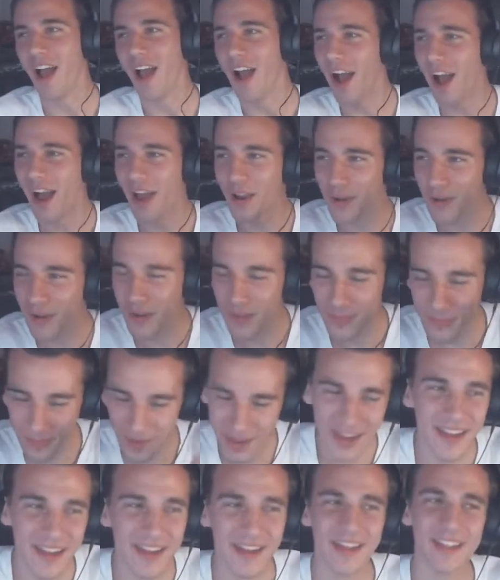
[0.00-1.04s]
I already
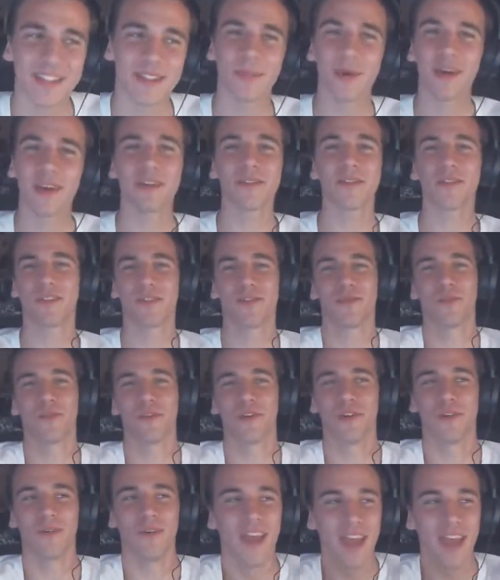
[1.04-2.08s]
made a spec list for
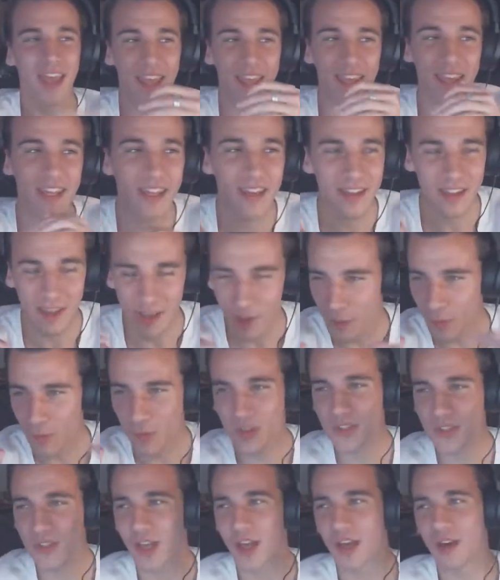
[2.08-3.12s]
you, and it
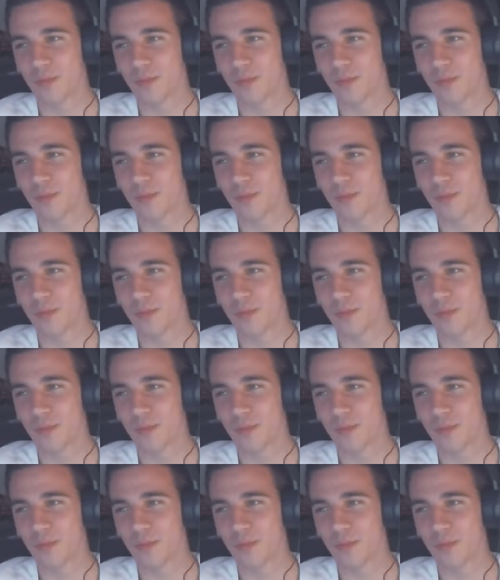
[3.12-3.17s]
was.